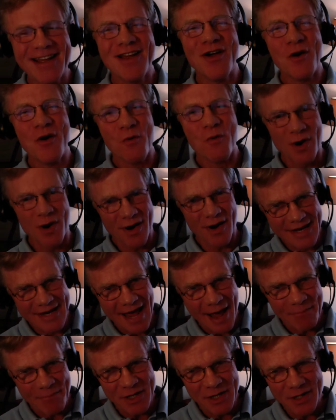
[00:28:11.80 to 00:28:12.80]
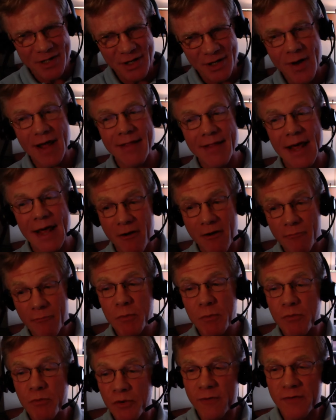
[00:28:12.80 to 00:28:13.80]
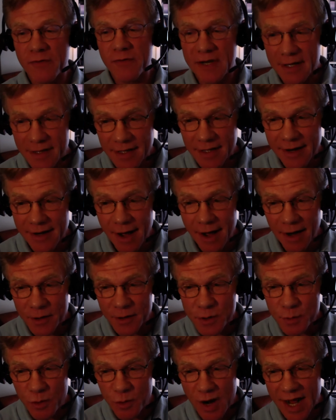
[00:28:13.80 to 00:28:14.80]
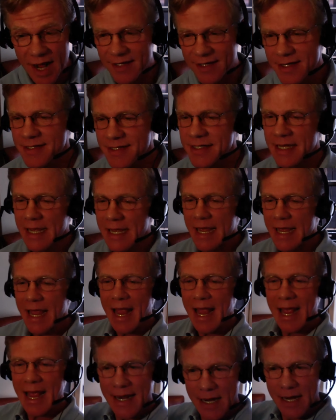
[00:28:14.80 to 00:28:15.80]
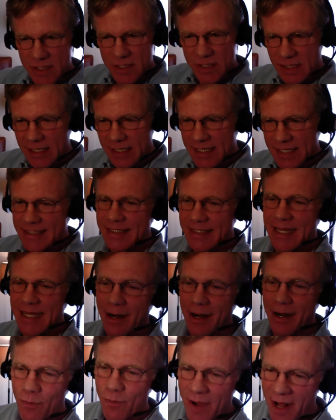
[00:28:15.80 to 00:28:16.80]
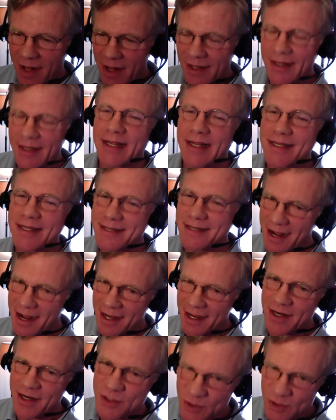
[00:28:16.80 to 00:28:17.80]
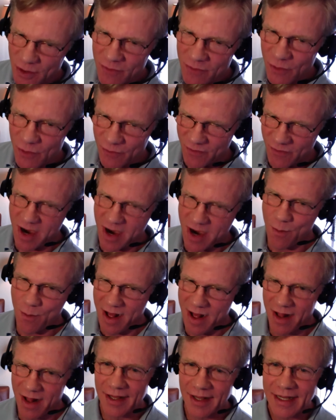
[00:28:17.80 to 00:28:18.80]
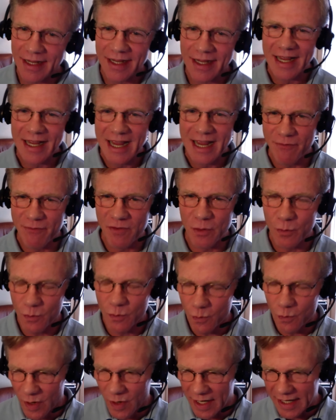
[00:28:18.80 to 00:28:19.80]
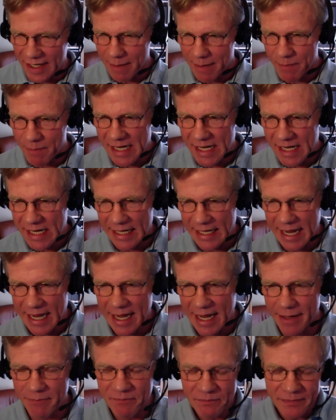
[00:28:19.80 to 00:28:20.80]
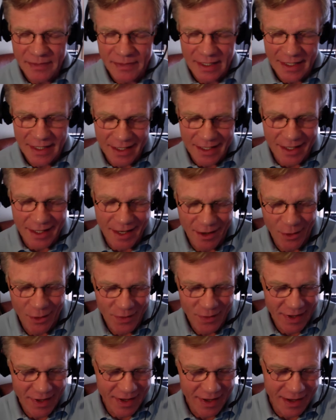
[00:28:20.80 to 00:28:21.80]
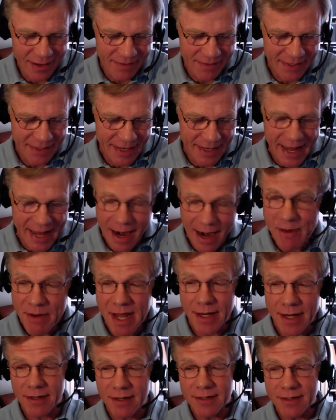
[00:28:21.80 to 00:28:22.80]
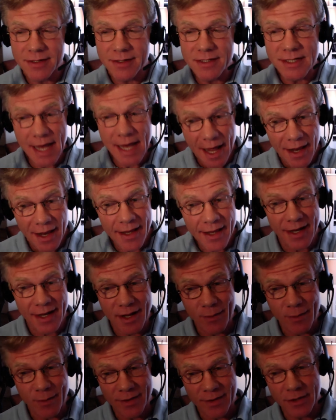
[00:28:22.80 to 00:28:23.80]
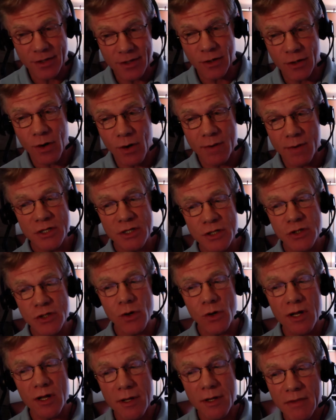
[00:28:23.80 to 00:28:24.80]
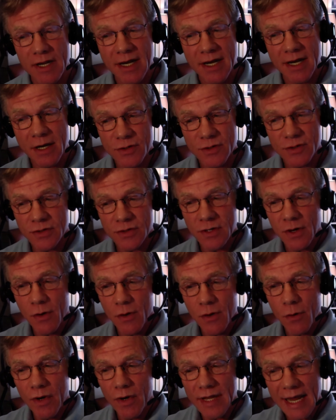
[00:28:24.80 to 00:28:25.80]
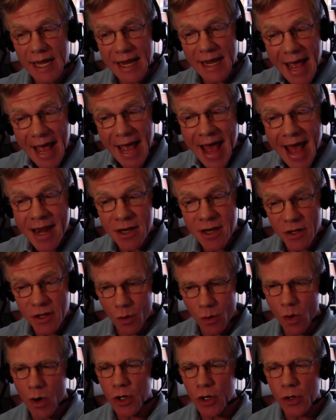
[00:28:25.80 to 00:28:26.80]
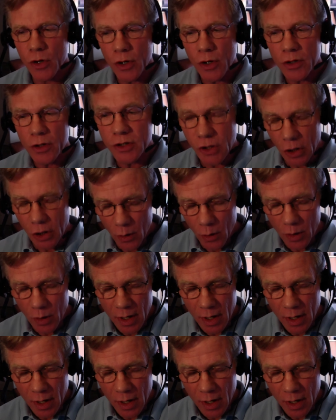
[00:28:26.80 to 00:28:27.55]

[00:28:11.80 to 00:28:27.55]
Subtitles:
we're adapted to and that have been proven in the doctor's practice, and here's the list that, well, it's not going to serve you very well if you want to keep eating that, you know. And I'm not telling anyone to do. I'm just showing them that here's what they can do or could do,